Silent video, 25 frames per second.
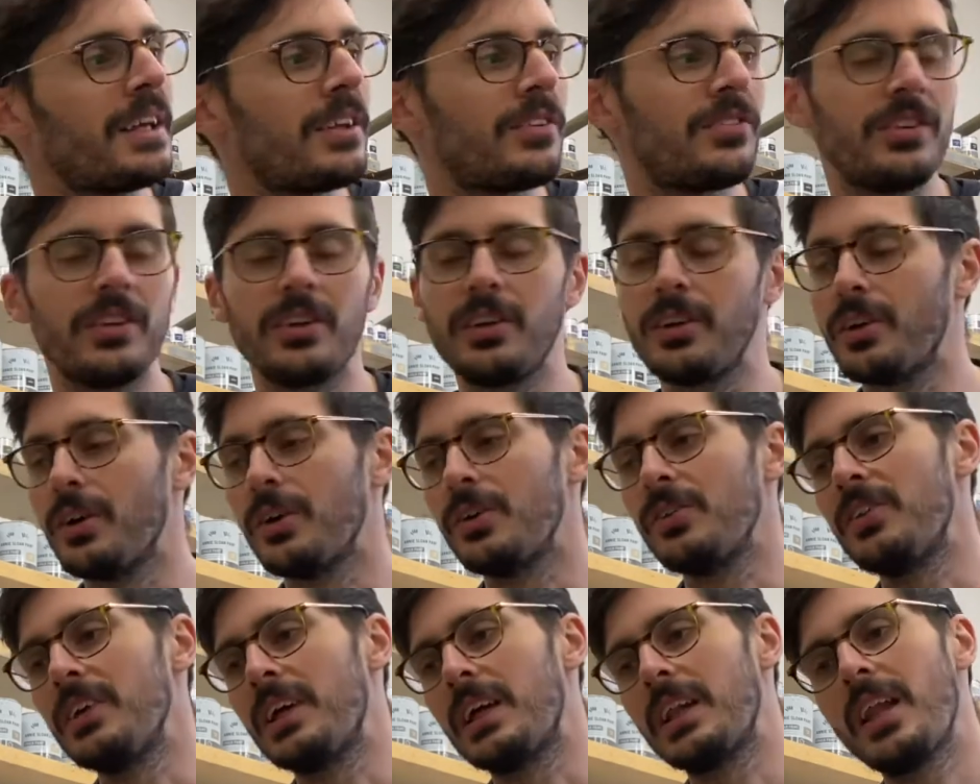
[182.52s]
it can go
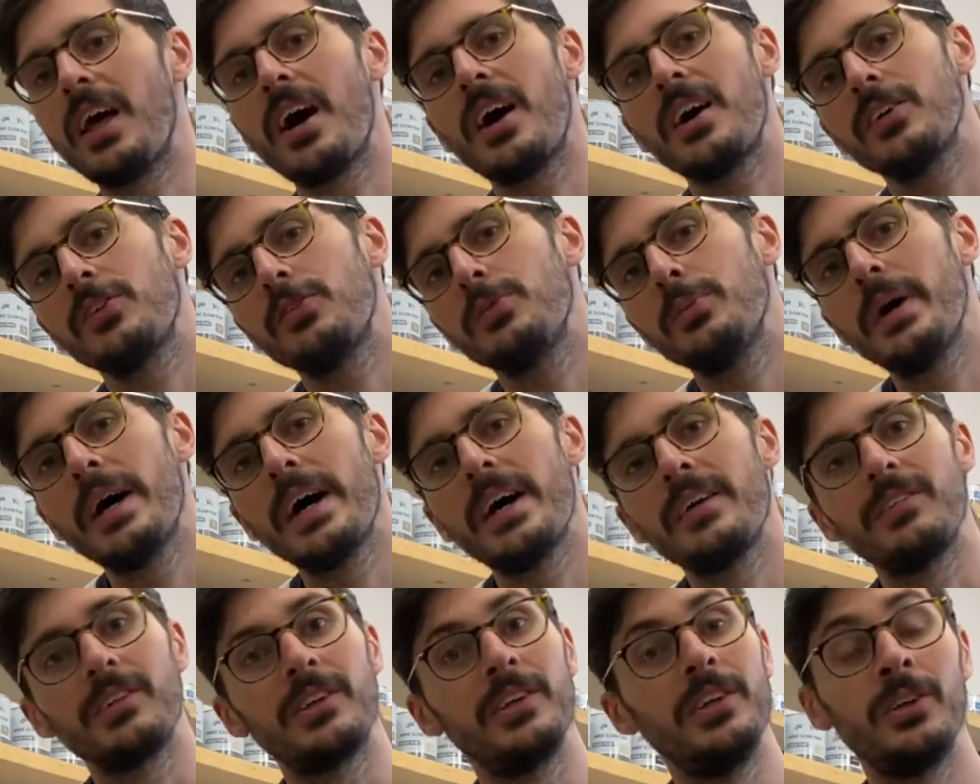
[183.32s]
onto
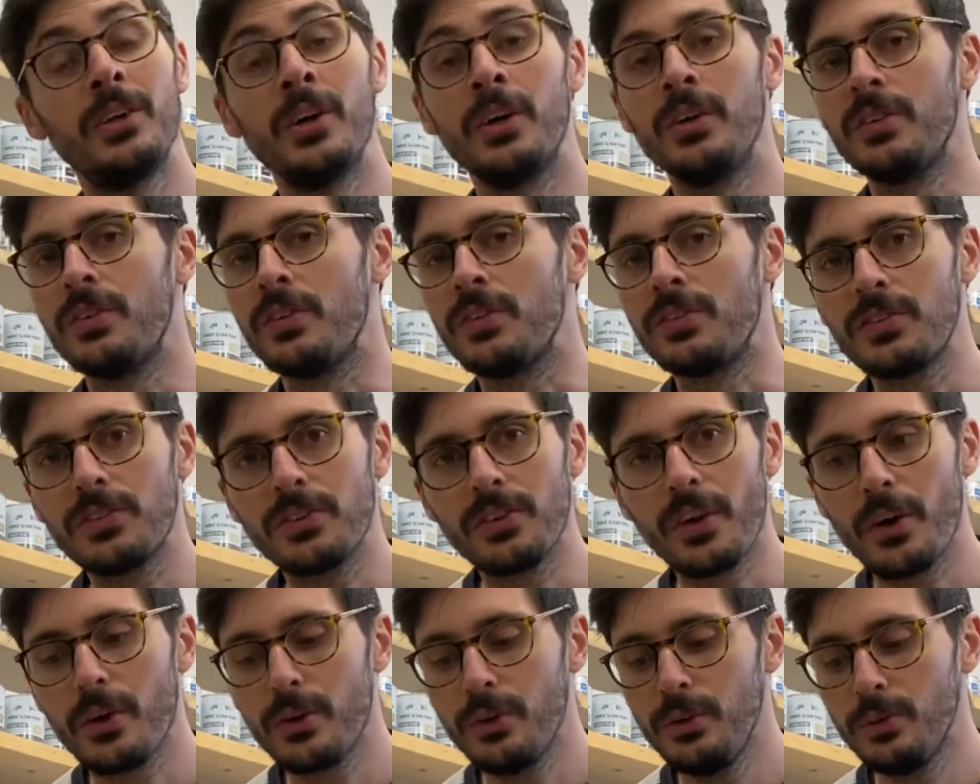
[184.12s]
glassware, it can go onto
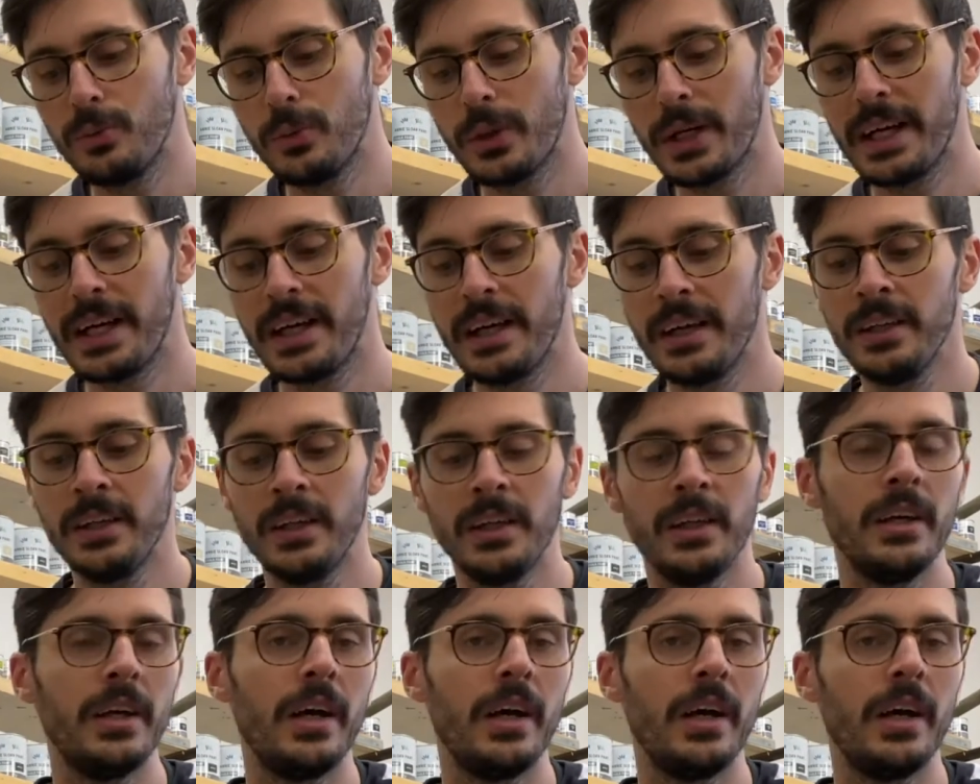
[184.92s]
stoneware,